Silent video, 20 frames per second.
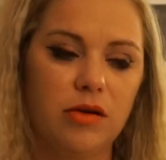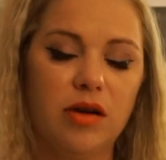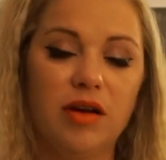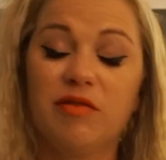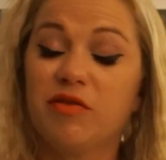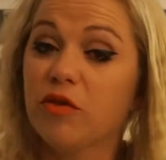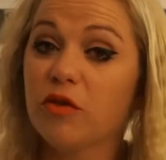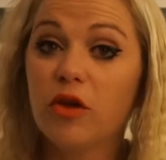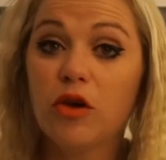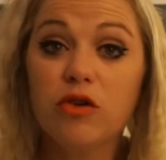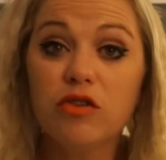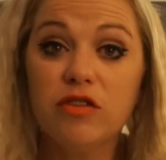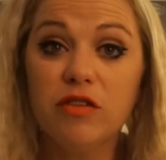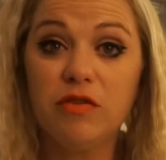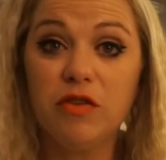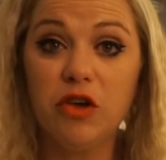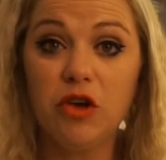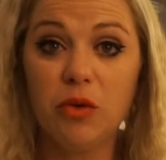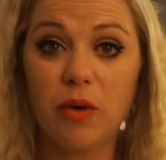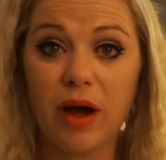And for those
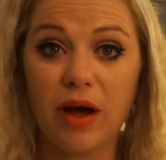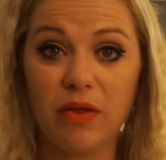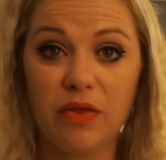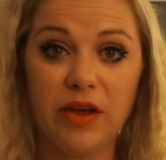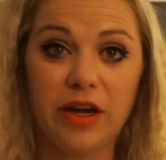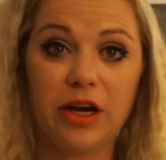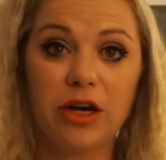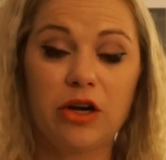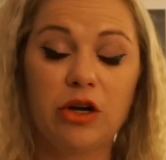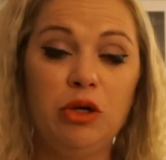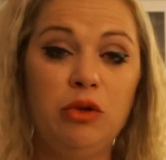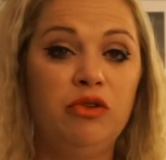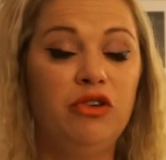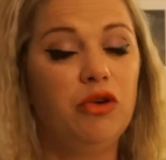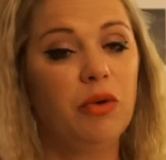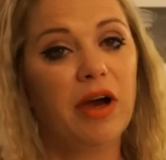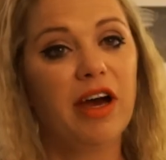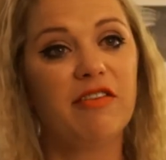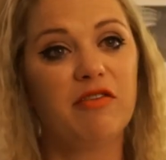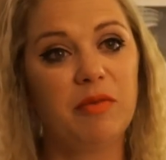of you out there who
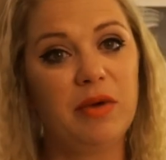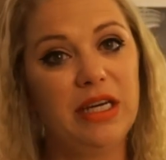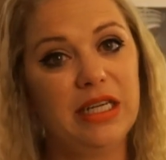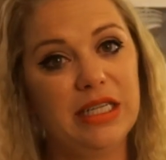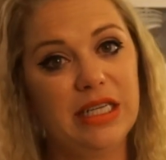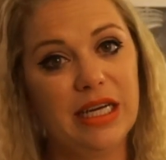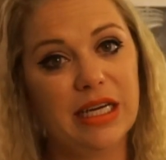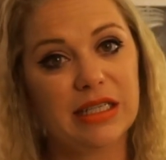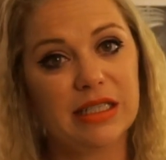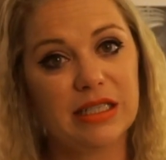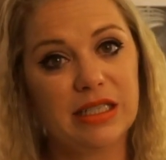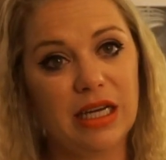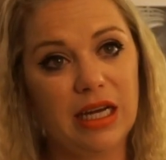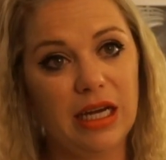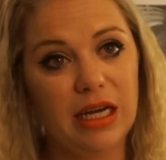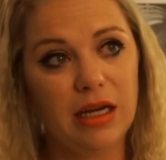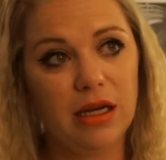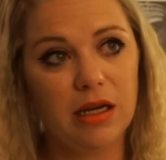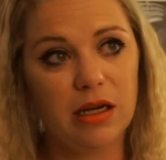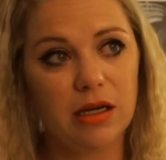do have
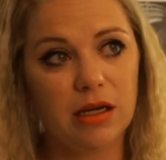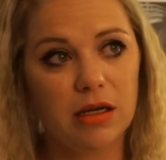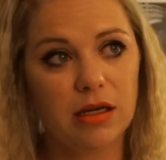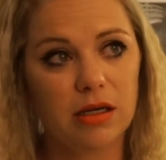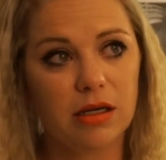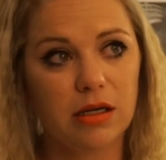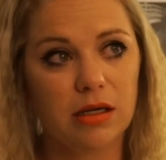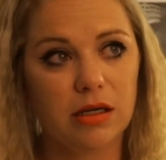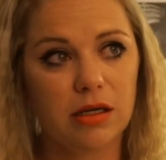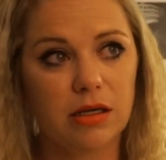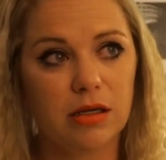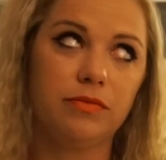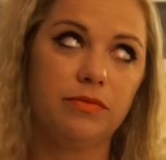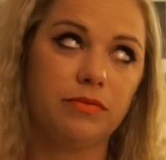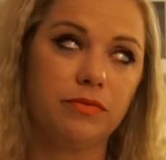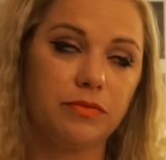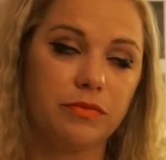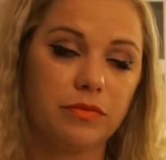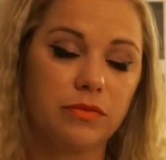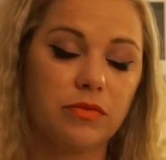PTSD,
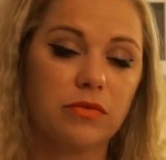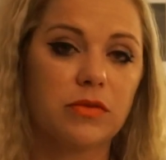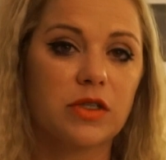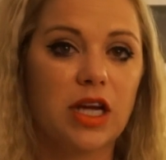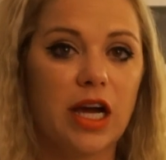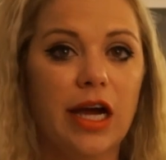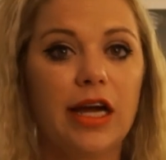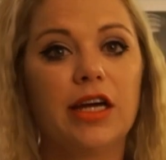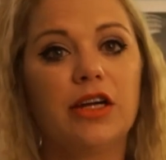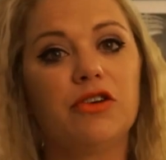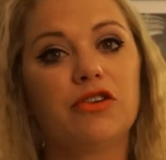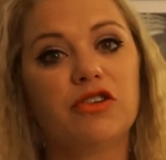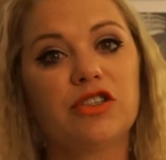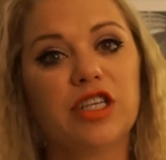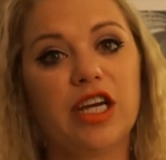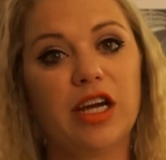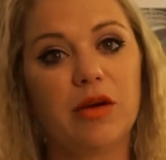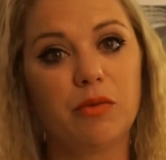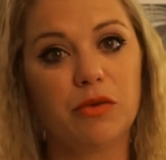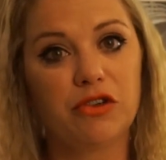I
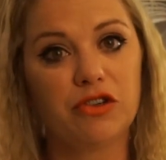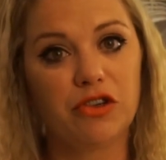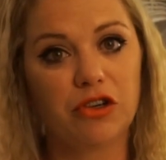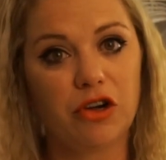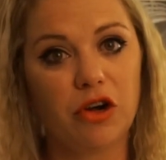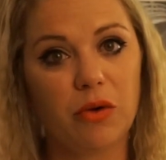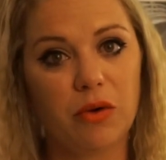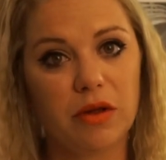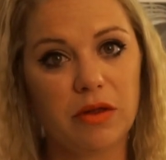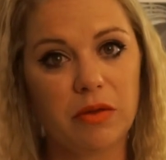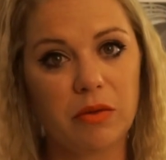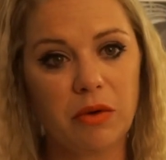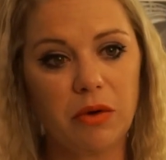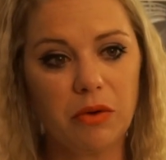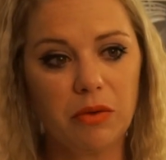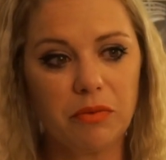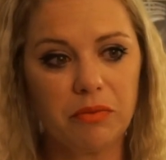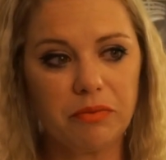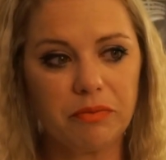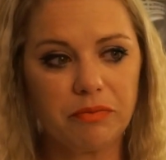understand what you're going
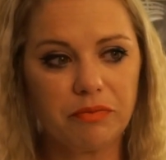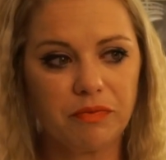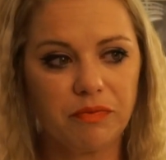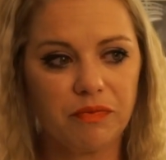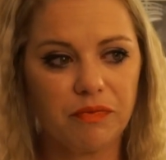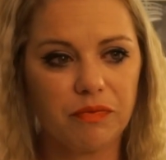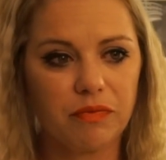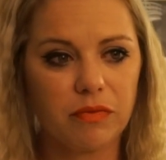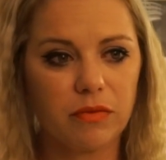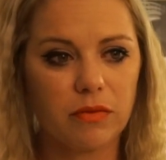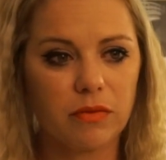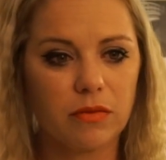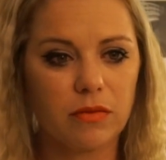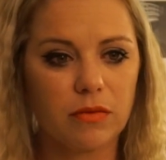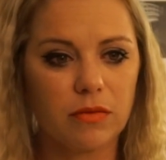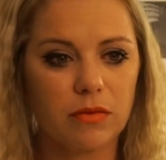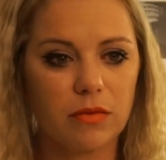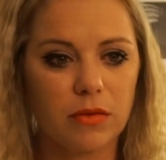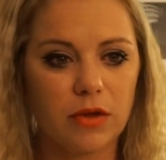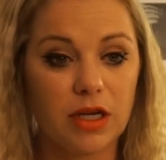through.
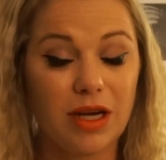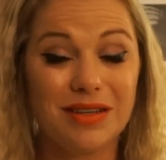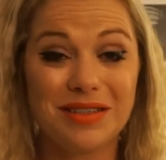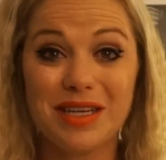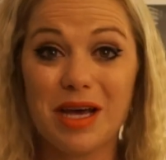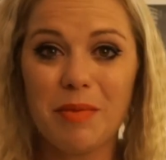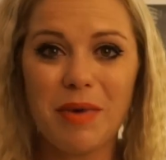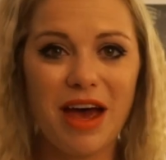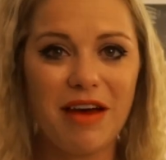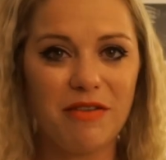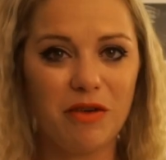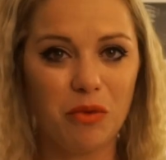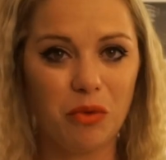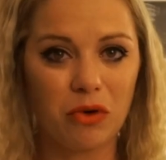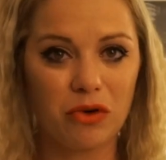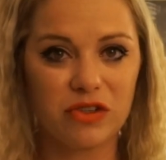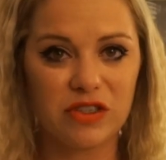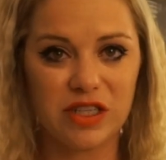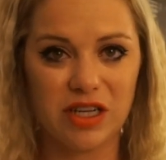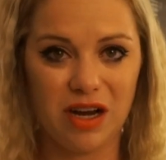Some have it
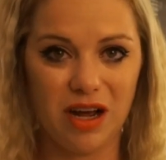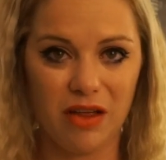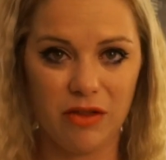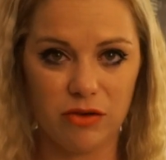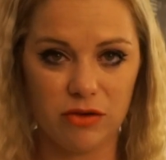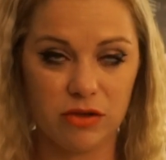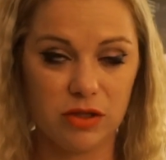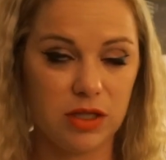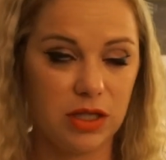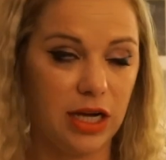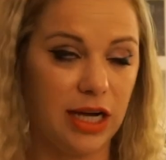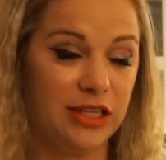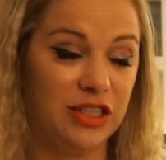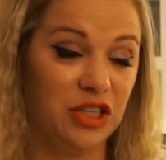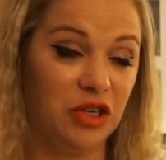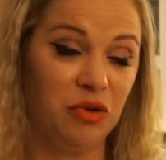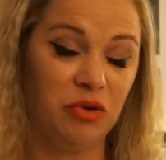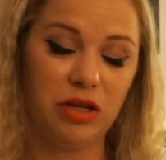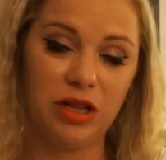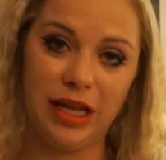worse than others. I
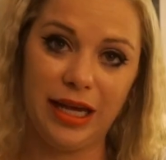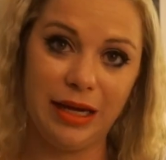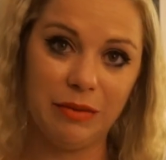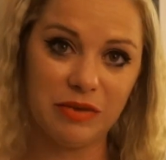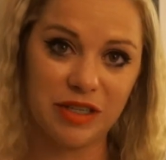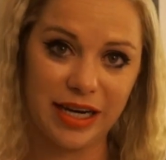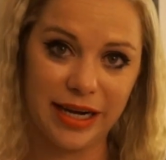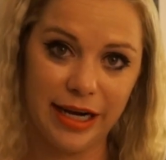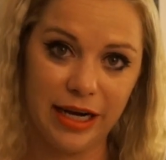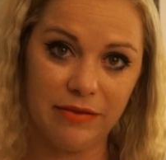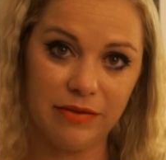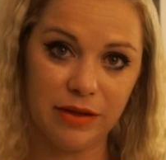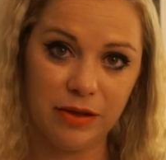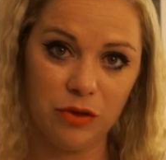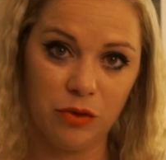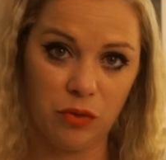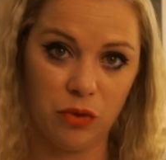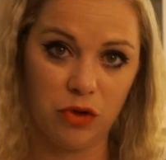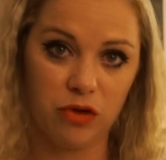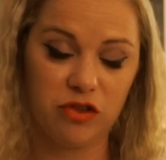don't claim to have it
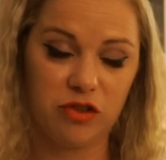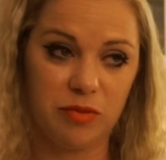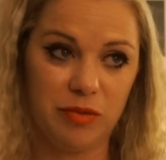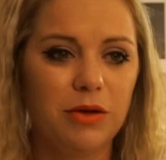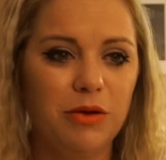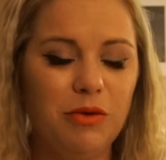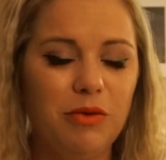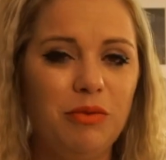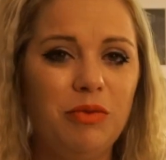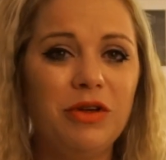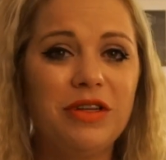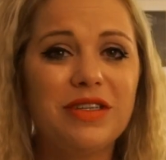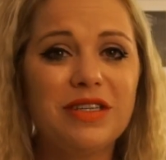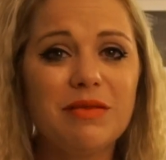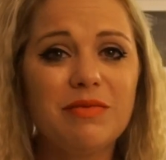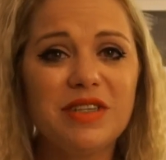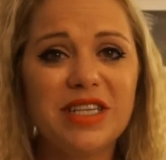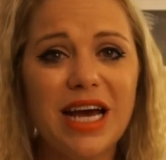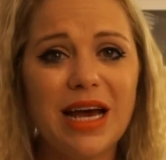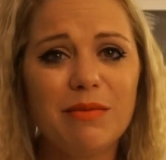the worst. But
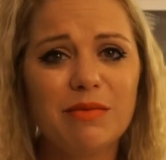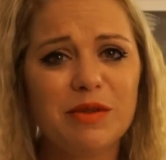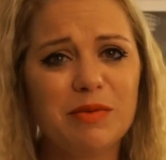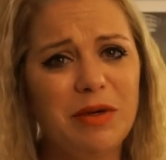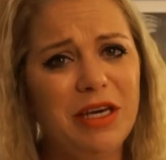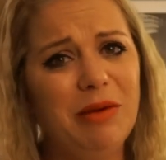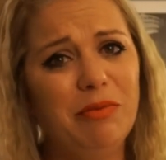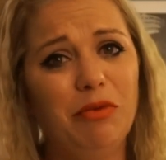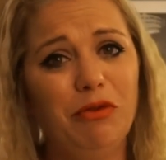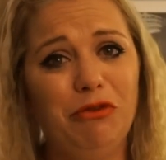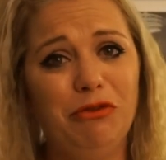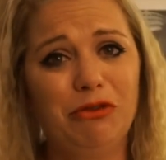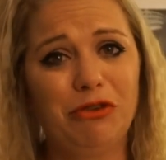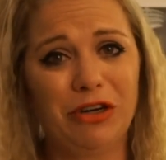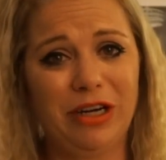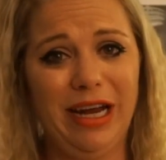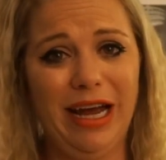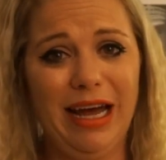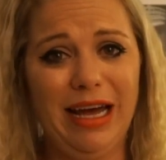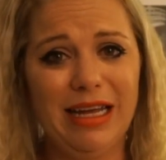sometimes people
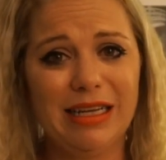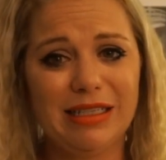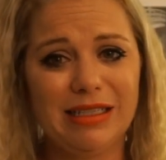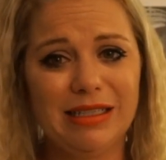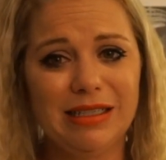forget.